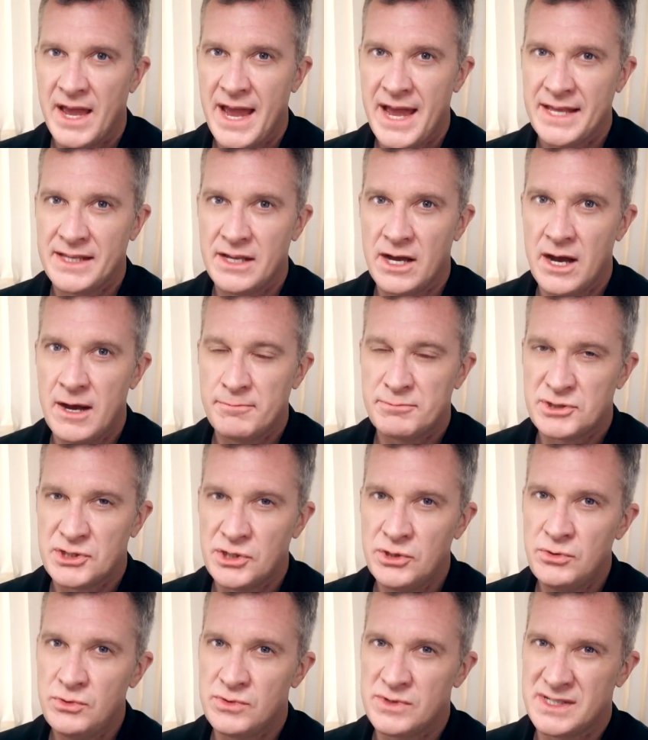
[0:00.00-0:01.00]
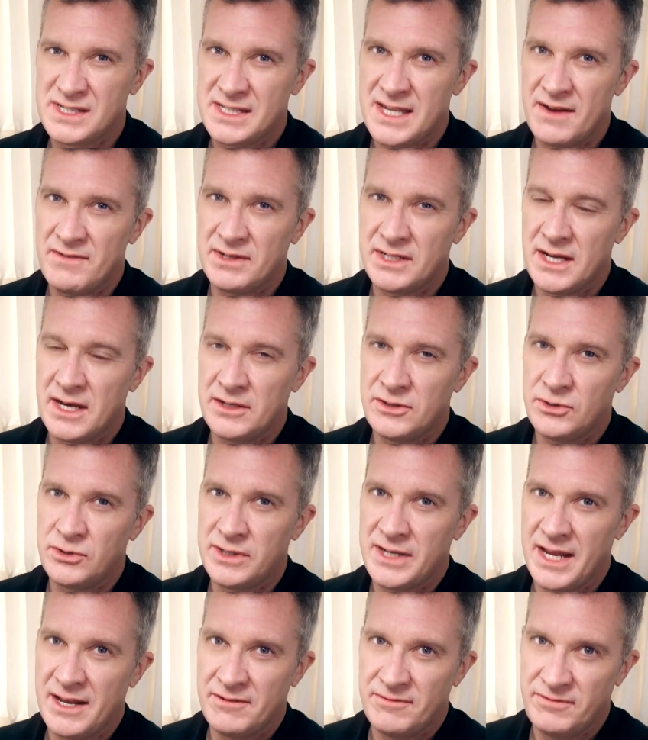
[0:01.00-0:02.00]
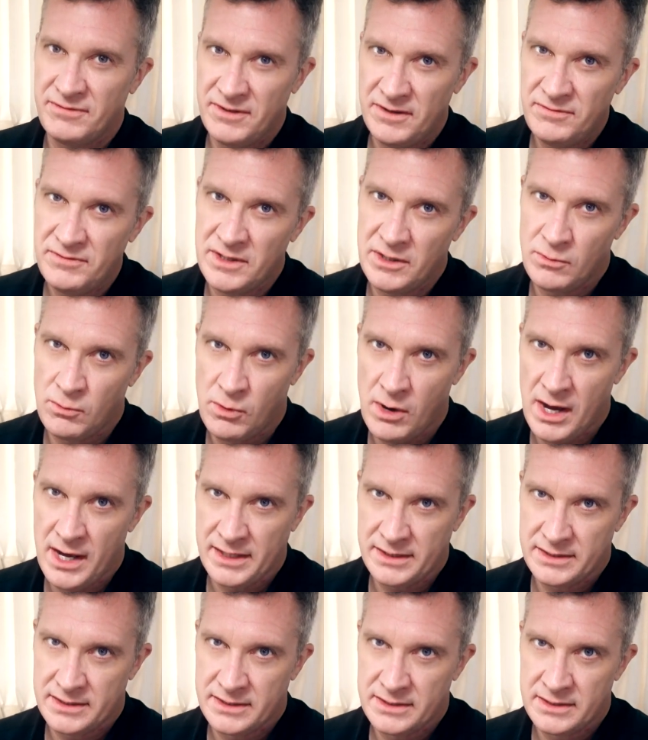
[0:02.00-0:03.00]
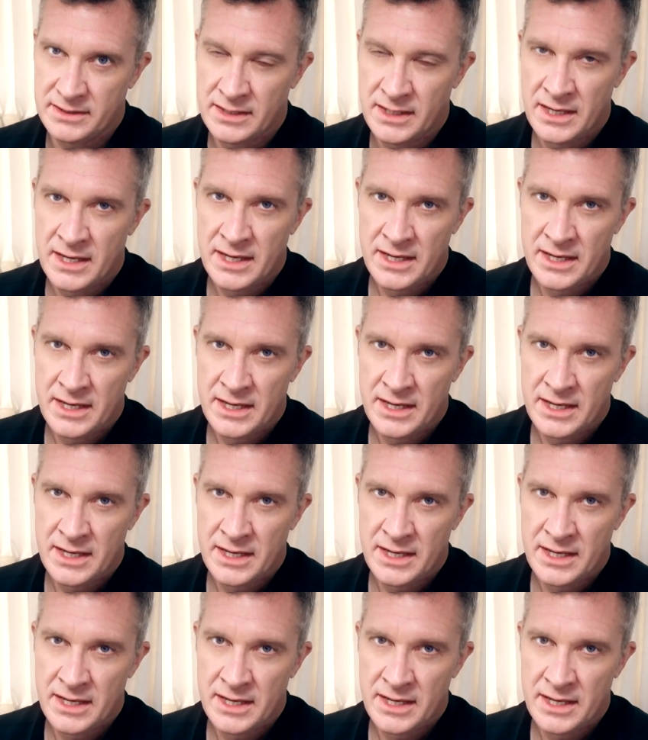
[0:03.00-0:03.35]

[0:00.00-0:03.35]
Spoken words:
and up to 750 watts.